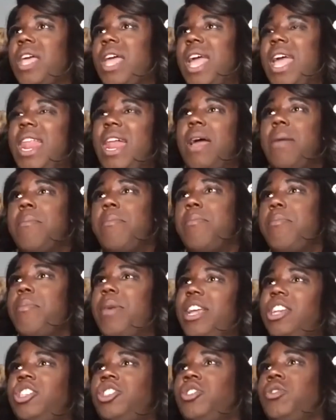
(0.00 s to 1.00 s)
And I
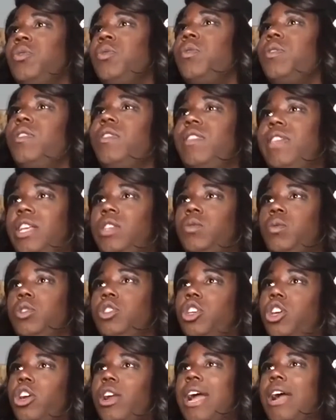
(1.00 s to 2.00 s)
bet you things will
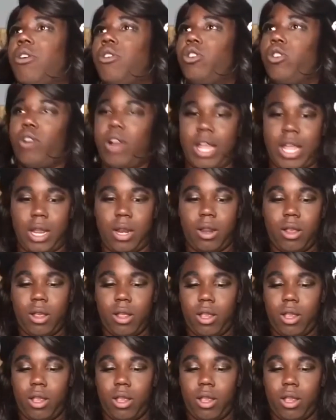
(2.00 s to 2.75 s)
turn out great,